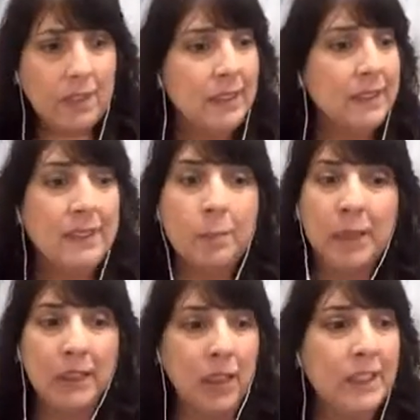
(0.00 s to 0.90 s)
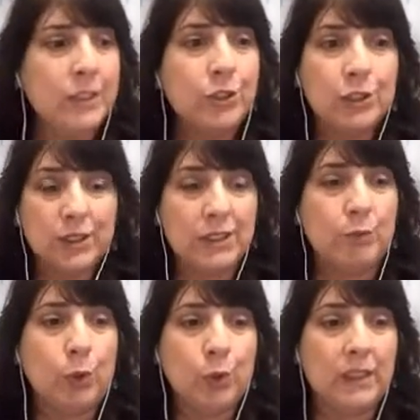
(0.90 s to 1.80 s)
like I said, my clients are just
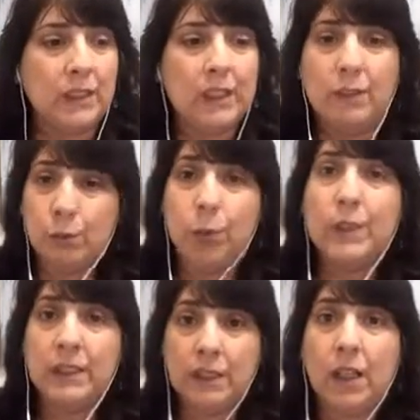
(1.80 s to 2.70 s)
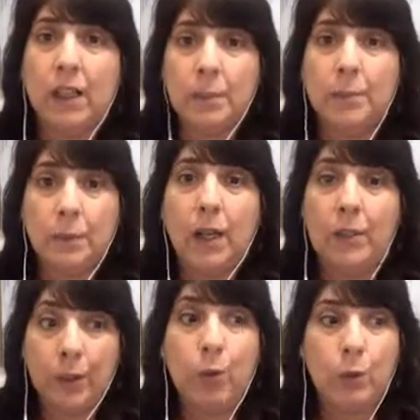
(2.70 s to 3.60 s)
enrolling
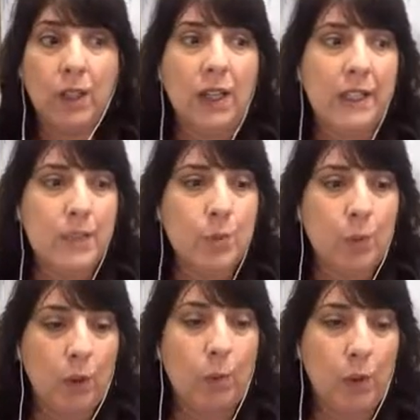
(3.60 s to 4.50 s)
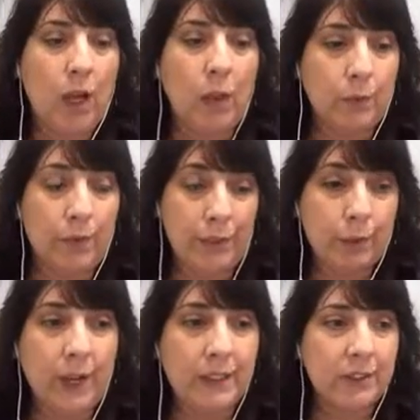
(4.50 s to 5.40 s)
their own clients while
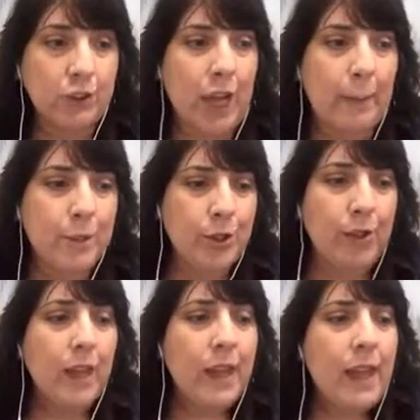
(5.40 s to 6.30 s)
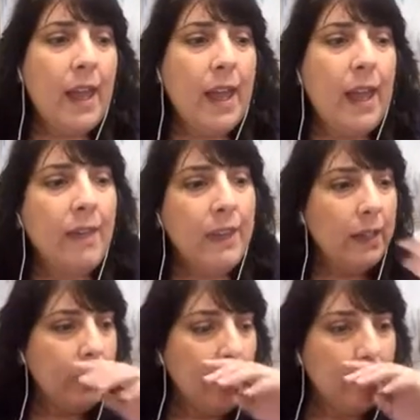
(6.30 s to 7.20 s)
they're writing the chapter. And
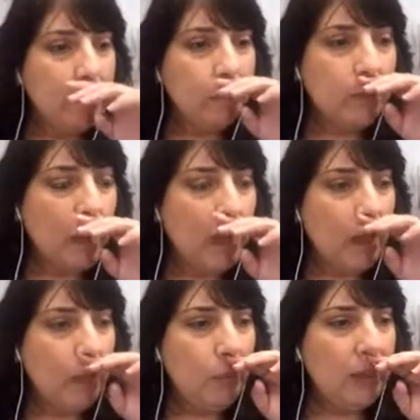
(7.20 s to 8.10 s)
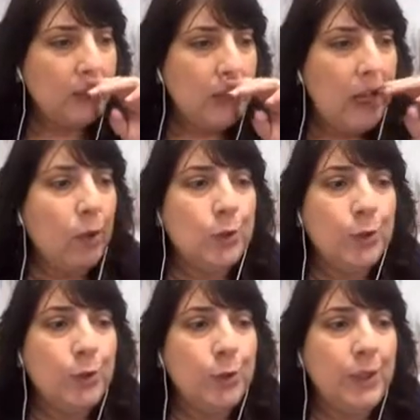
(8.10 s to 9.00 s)
then what else? I
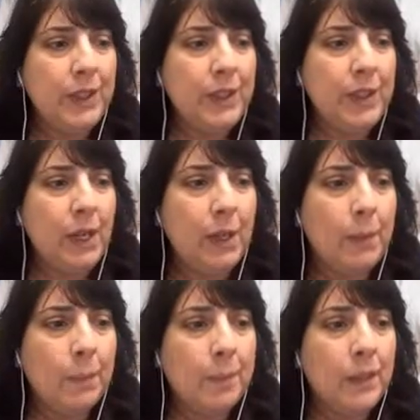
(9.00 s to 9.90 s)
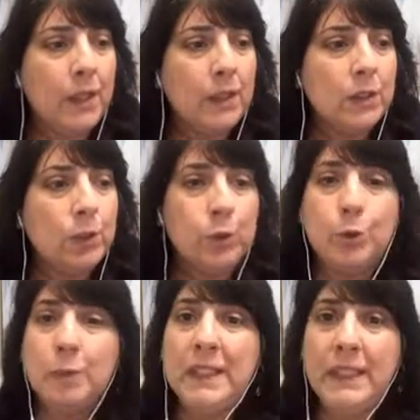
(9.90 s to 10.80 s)
also do the
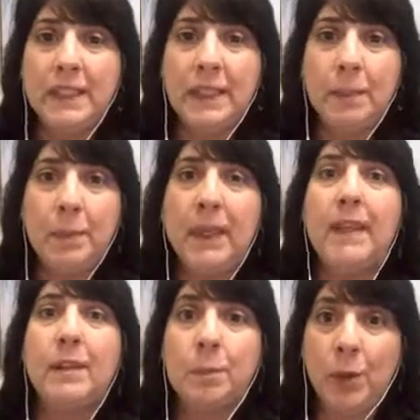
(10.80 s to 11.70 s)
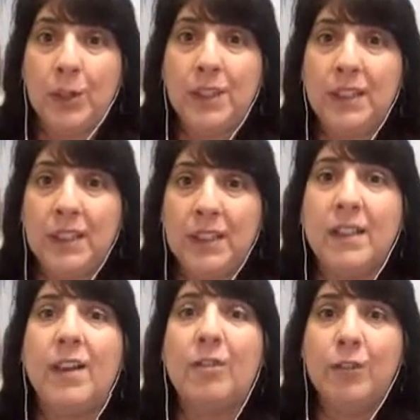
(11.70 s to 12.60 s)
social media campaign, the
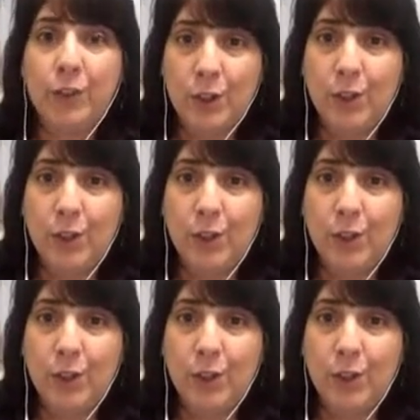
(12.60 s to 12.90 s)
marketing for the